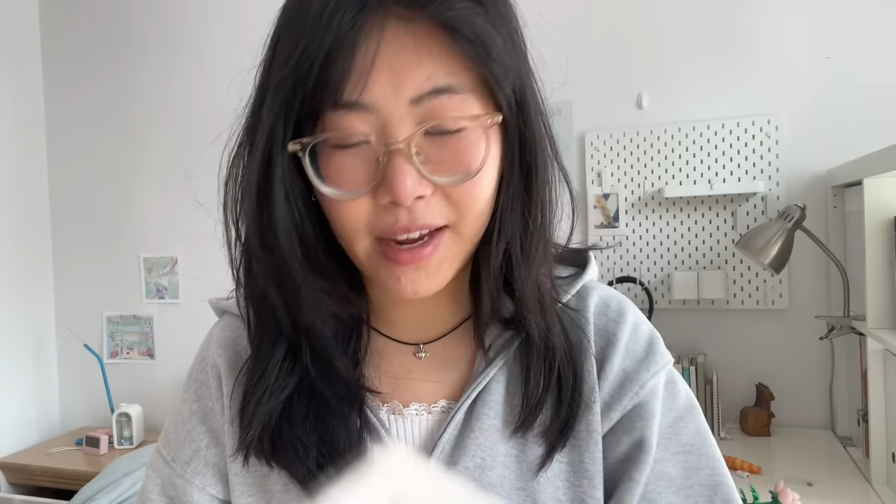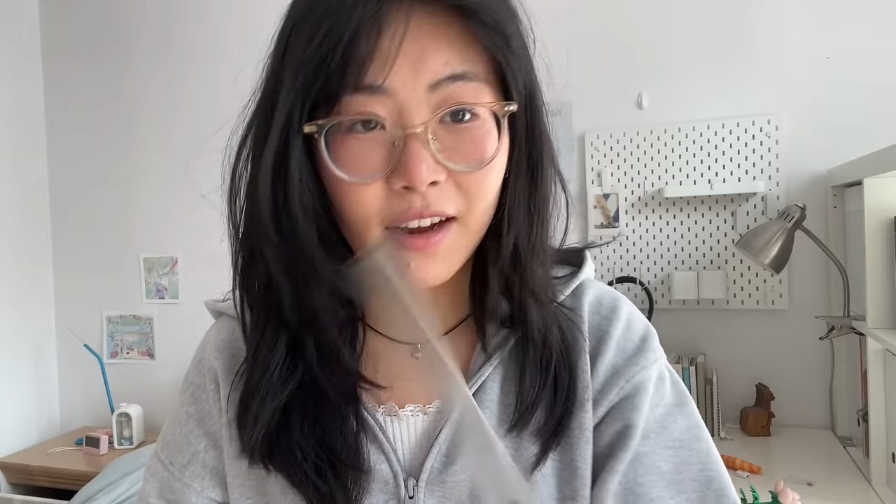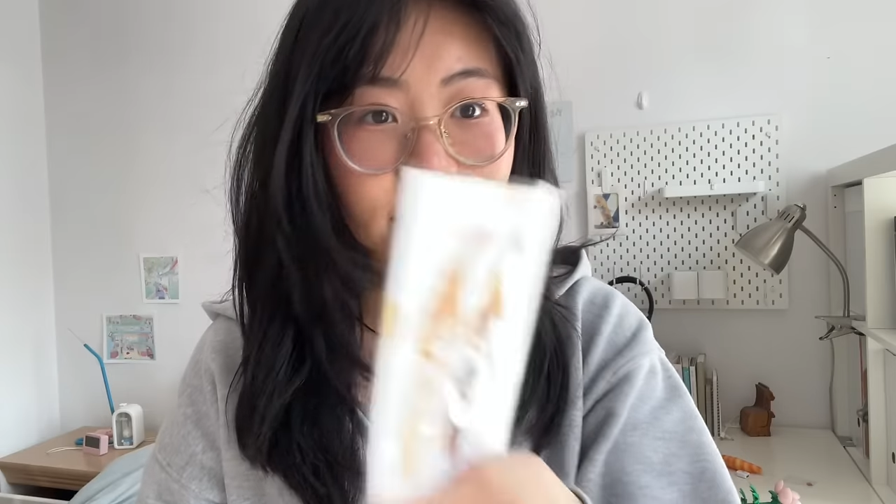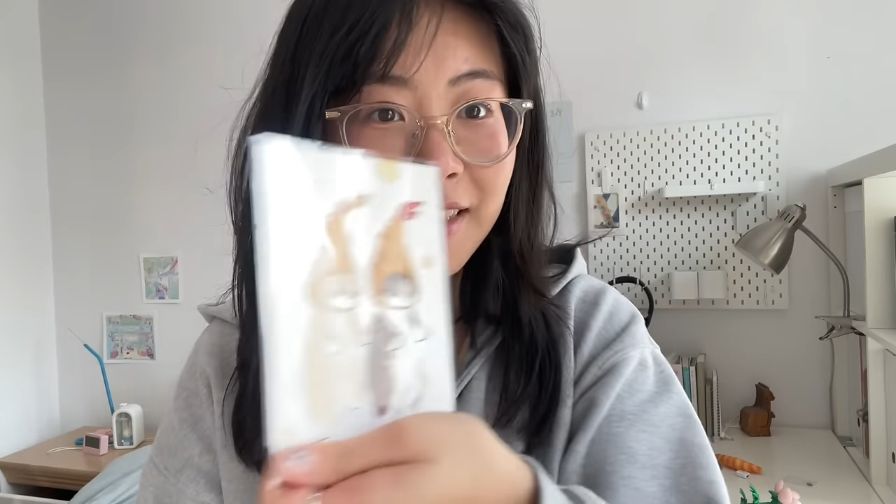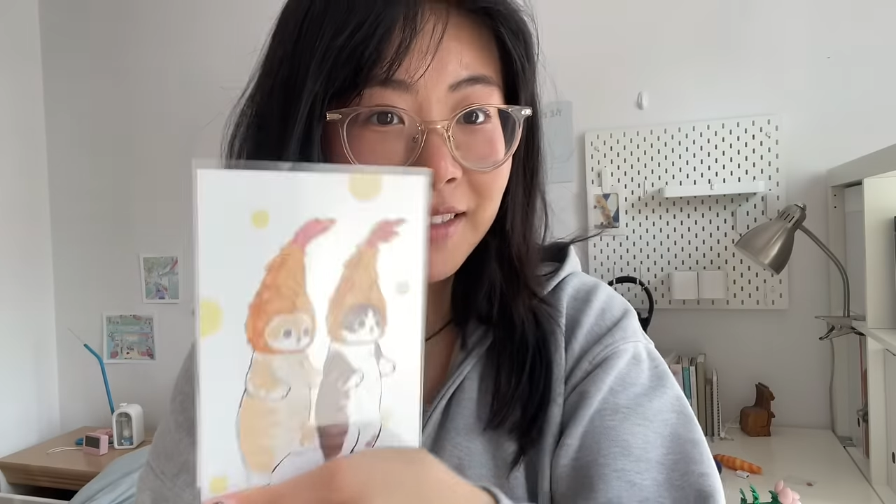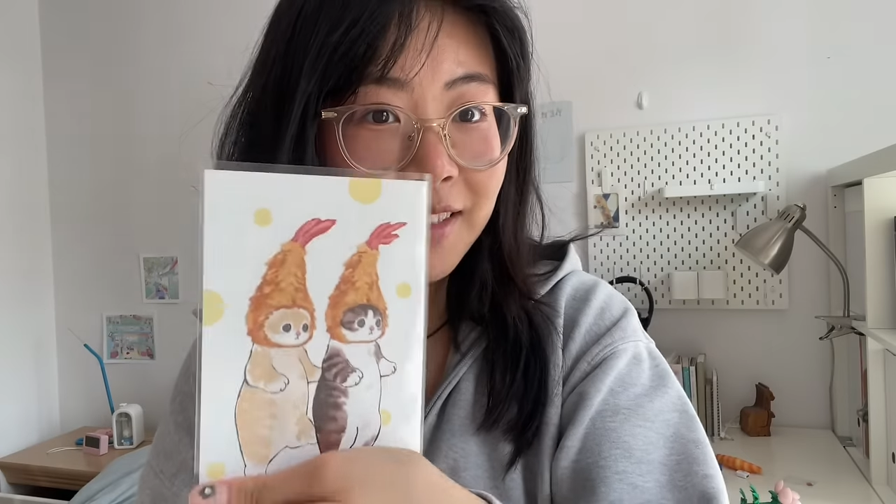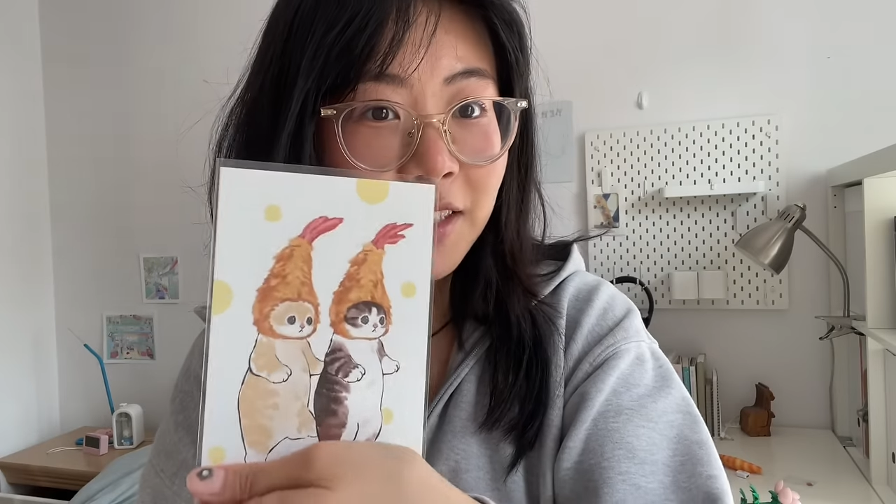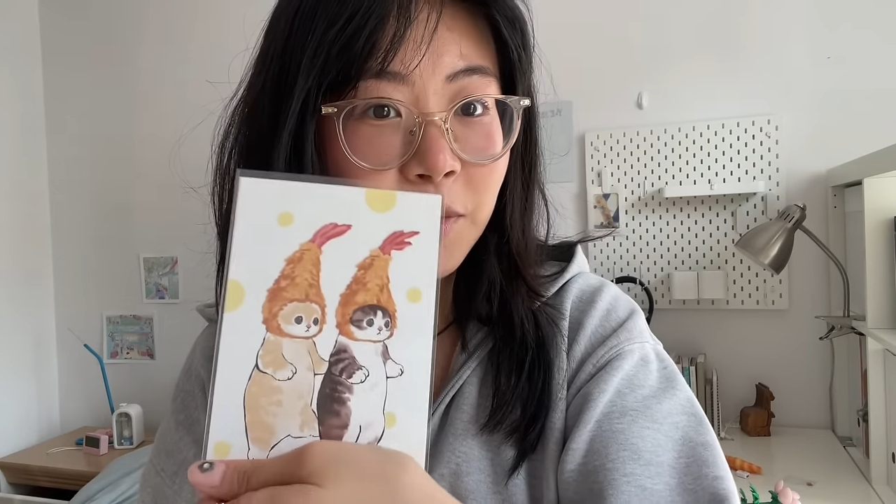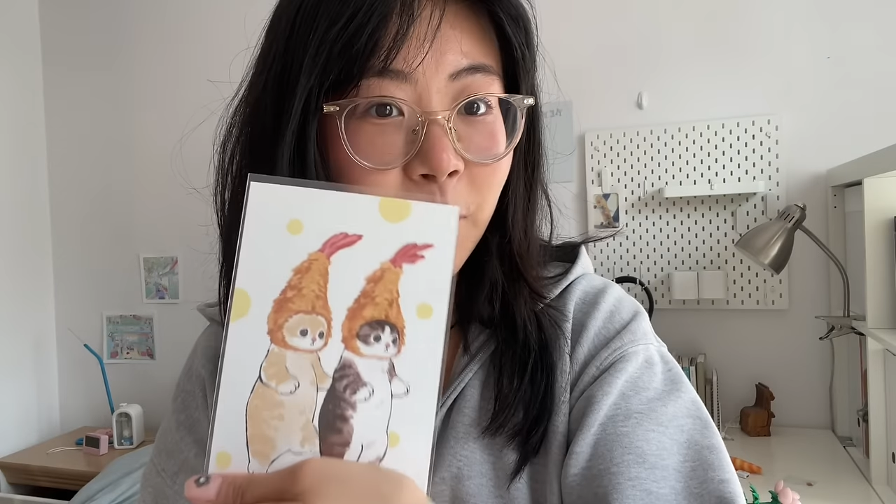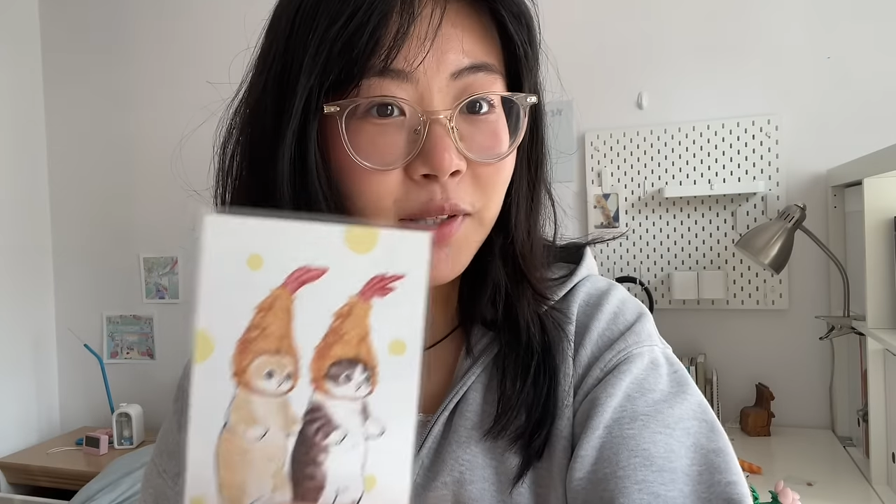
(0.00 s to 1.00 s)
I got this
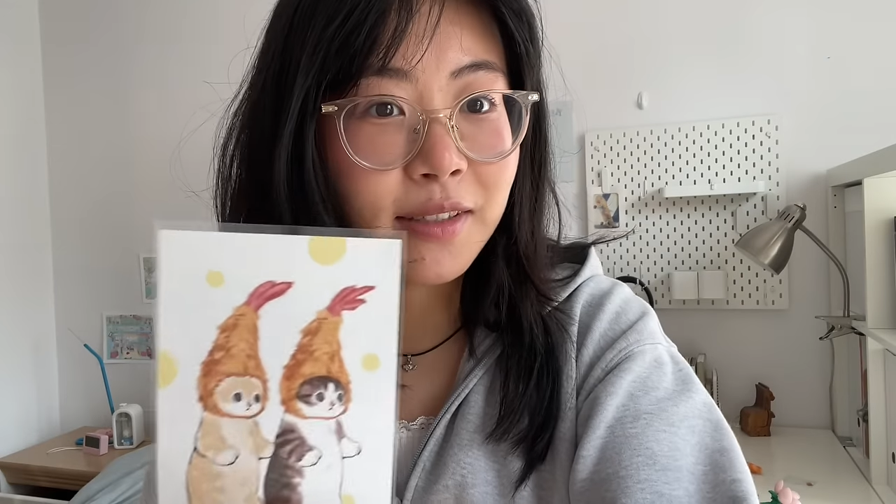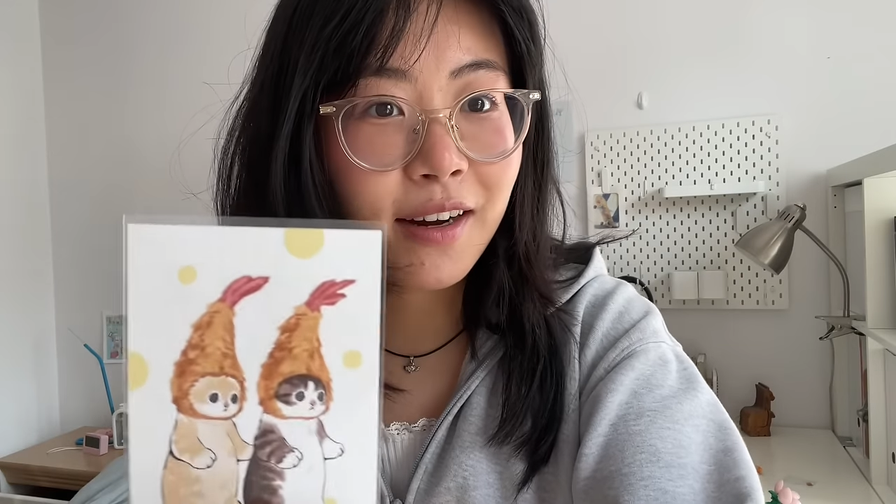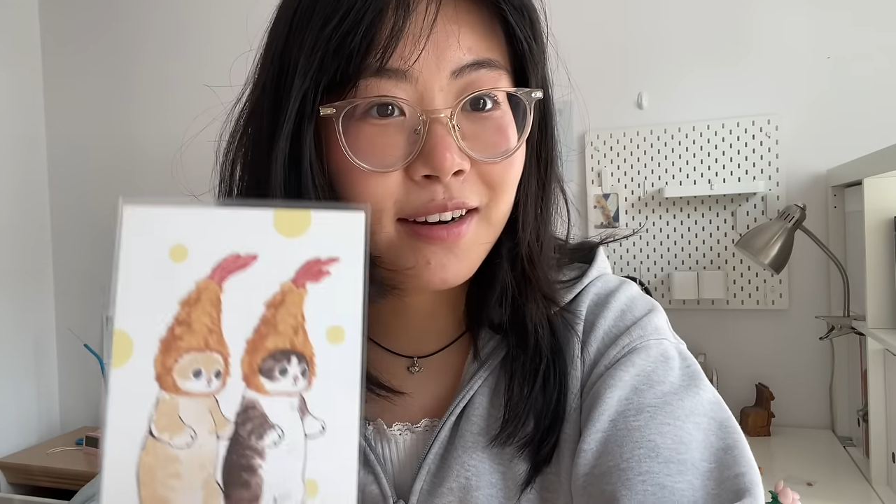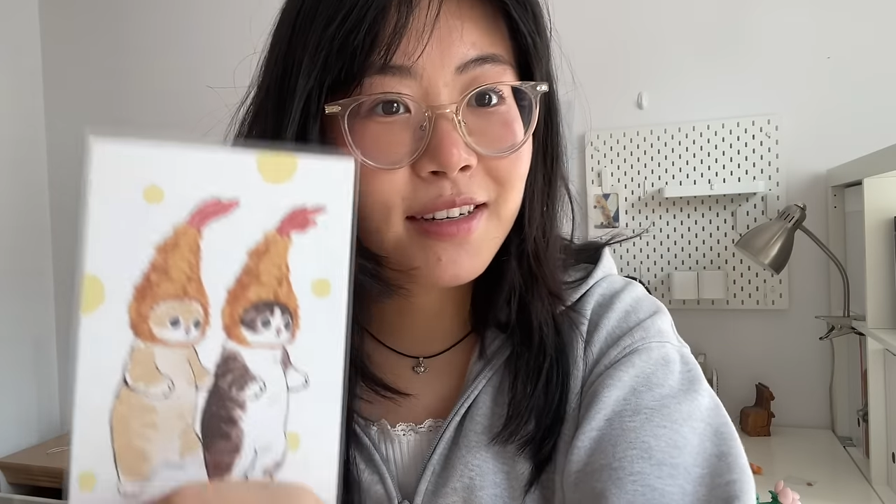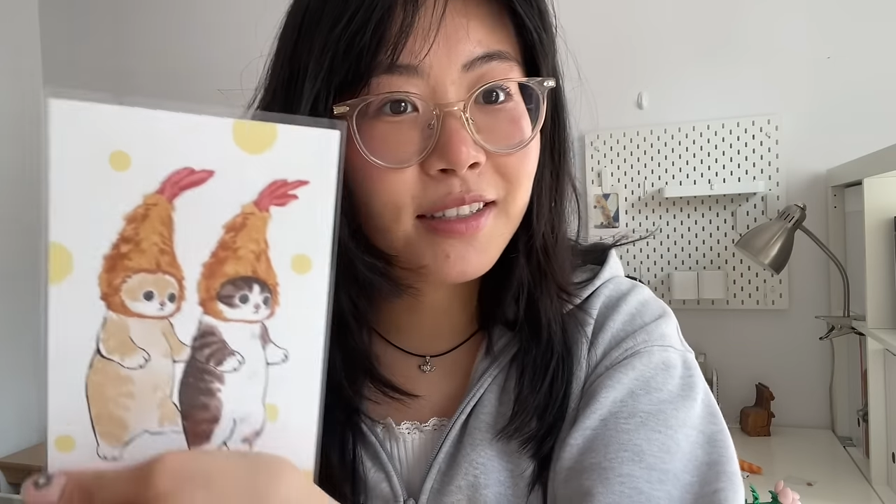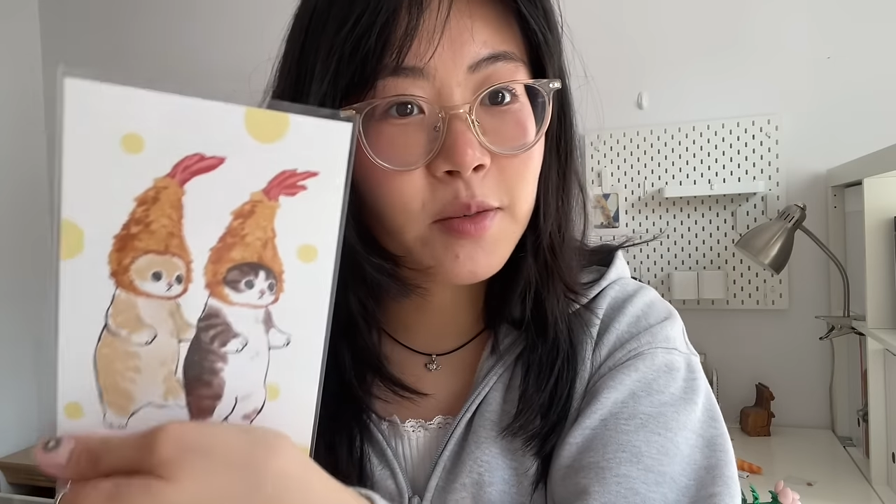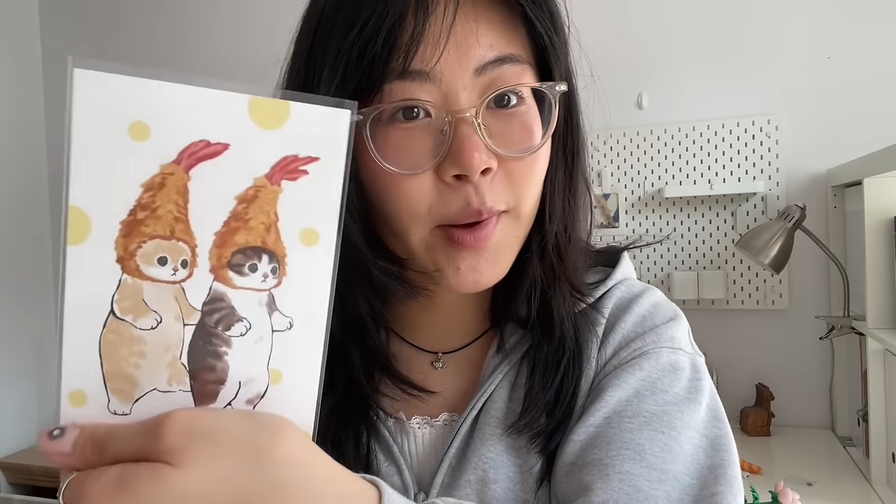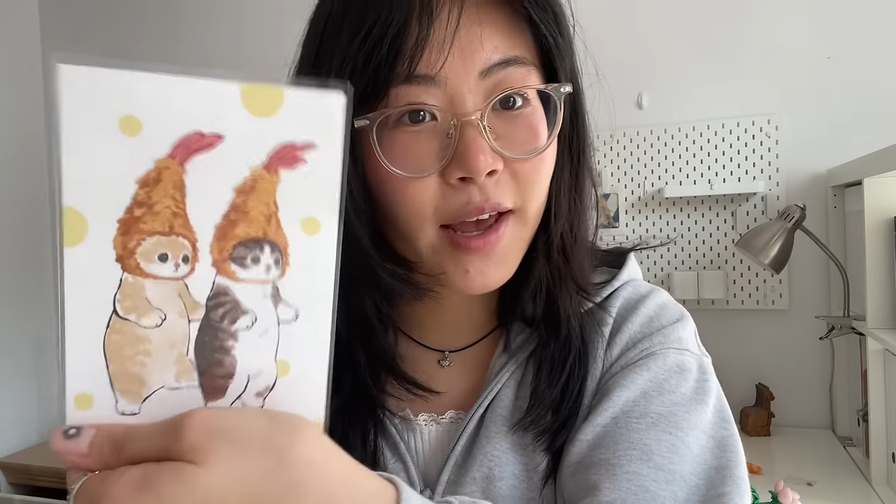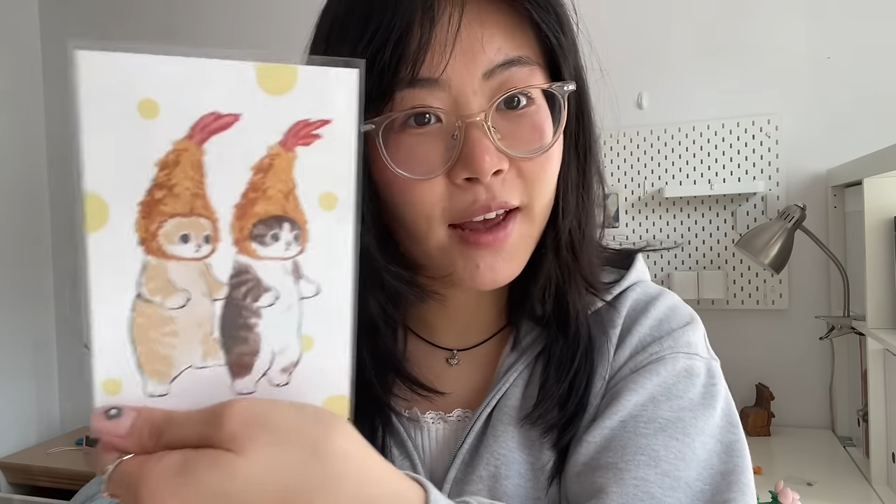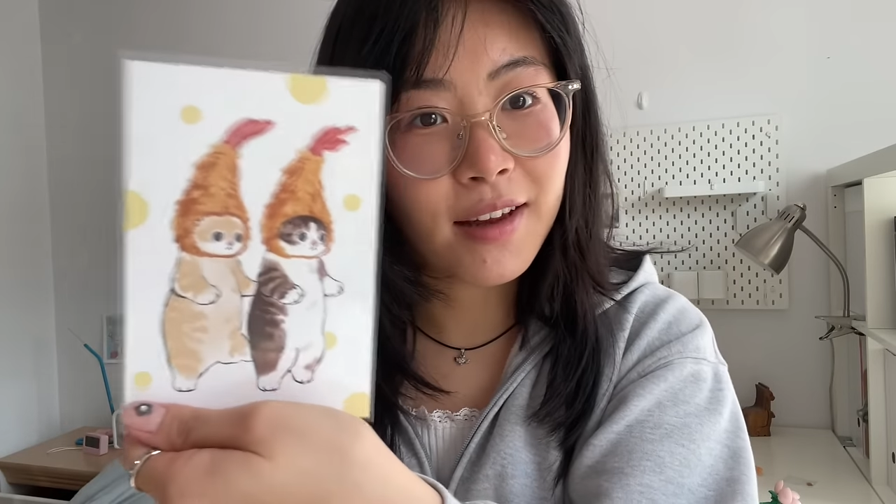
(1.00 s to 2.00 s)
little postcard in
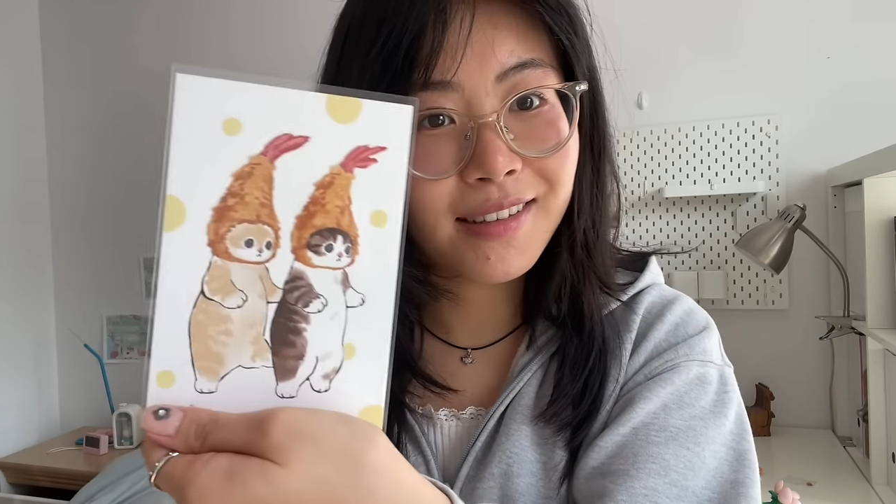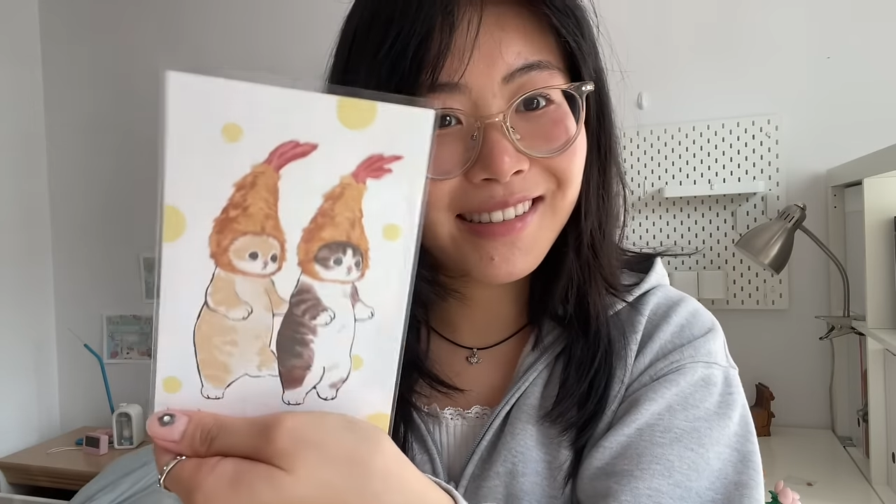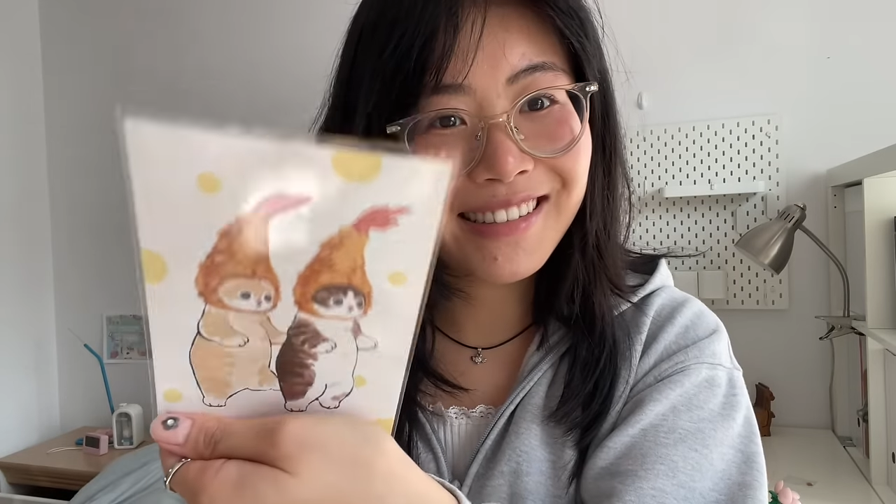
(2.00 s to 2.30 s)
Japan.